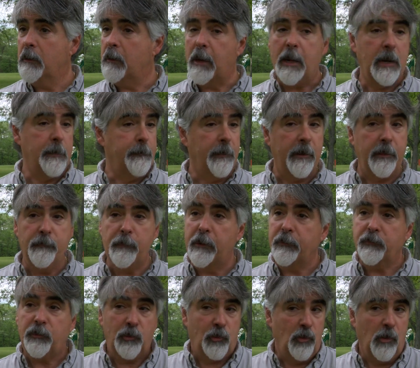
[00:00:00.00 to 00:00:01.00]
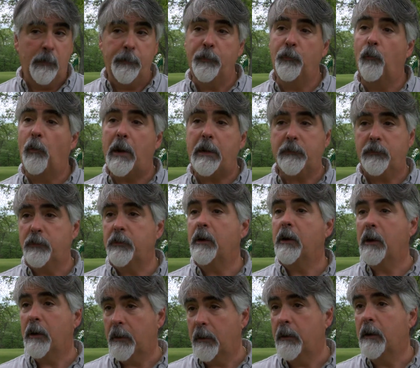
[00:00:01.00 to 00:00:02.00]
Anybody that wants to show up and watch
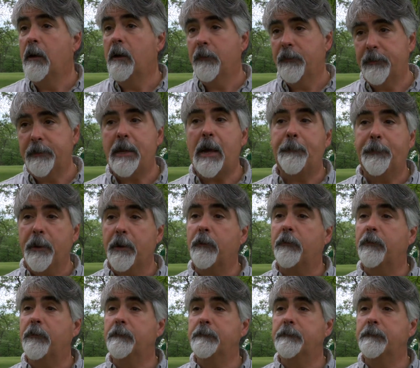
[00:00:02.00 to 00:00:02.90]
the top players.